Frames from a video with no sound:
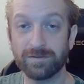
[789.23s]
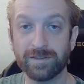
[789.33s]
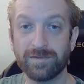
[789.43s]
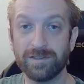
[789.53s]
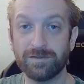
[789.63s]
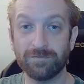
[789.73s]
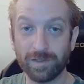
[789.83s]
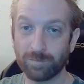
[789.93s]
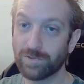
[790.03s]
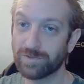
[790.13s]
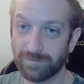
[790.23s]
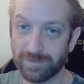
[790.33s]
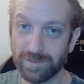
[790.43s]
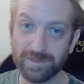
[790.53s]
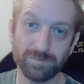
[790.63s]
apparently the developers of
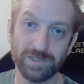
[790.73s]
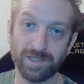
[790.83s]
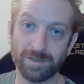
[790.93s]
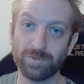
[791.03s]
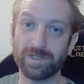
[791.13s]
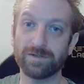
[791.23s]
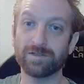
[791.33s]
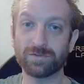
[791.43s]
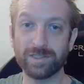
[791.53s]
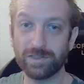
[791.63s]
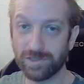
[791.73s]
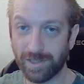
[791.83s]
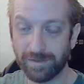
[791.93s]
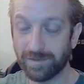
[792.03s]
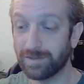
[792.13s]
System Shock put out a
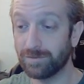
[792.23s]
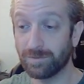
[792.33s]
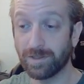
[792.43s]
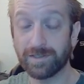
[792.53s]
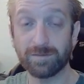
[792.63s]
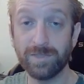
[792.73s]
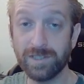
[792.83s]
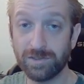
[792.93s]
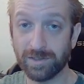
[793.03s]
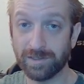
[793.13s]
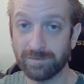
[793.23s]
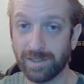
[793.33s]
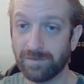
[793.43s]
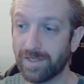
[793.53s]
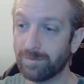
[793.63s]
screenshot that utilized Midjourney,
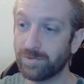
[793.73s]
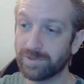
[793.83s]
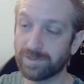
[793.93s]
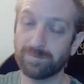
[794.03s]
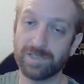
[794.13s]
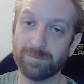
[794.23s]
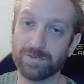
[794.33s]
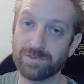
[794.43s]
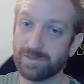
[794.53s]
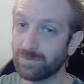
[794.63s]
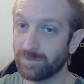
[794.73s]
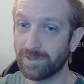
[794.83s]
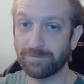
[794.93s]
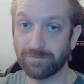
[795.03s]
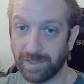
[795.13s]
and that put some gamers into
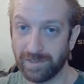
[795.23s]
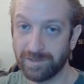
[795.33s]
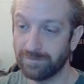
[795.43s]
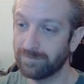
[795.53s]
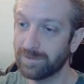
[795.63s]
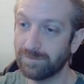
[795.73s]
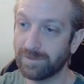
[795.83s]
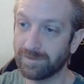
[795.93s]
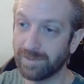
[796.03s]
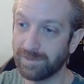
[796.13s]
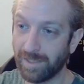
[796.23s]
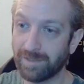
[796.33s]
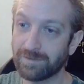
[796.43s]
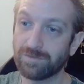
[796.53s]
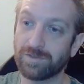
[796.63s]
enough of a hissy fit that they
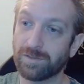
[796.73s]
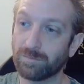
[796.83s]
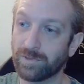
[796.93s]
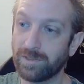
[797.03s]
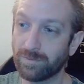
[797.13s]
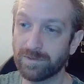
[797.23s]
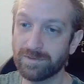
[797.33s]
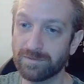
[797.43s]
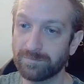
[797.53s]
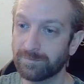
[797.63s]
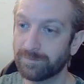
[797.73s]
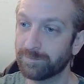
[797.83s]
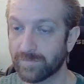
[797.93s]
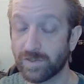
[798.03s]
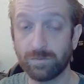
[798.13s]
canceled their pre-orders.
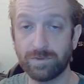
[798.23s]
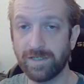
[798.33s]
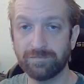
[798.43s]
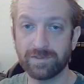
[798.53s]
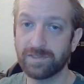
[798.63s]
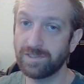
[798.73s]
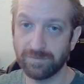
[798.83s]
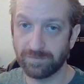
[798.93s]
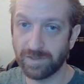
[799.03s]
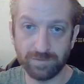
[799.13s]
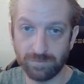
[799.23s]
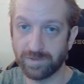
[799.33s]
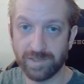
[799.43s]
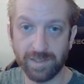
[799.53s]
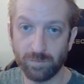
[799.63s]
So we'll have to see if they do the
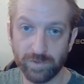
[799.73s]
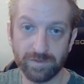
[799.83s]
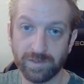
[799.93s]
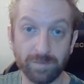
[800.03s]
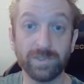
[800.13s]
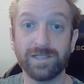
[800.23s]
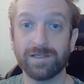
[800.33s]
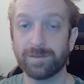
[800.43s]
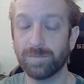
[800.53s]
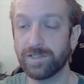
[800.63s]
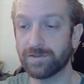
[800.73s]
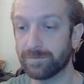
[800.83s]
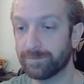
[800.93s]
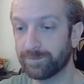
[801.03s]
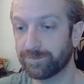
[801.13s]
same with a company like Blizzard.
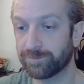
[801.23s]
